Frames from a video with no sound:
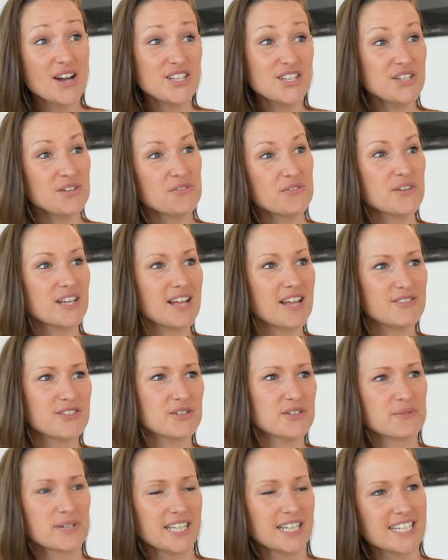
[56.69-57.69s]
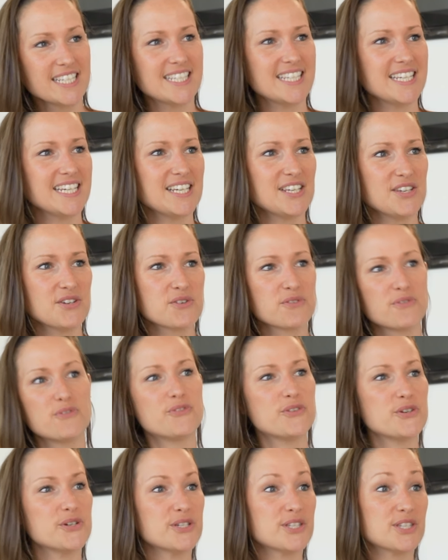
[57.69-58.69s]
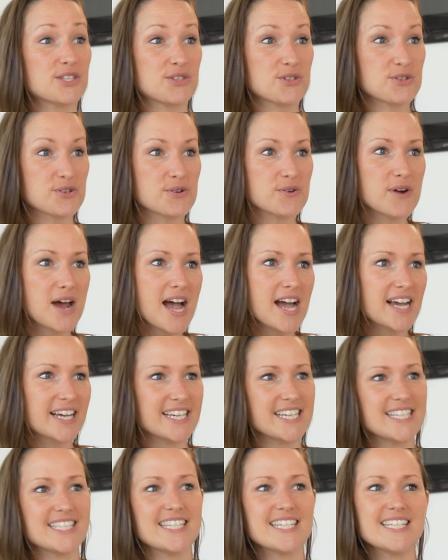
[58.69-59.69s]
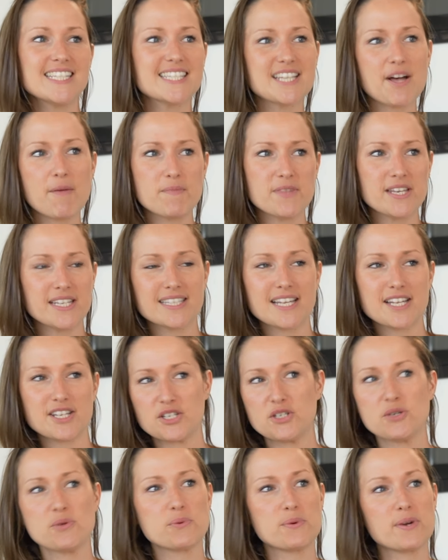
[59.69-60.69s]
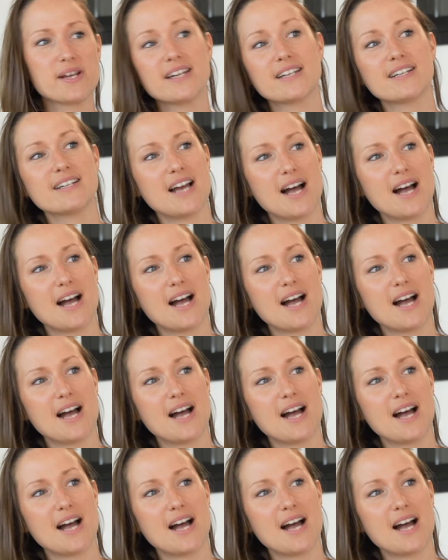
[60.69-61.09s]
do you feel after releasing your first track? Is it something that you really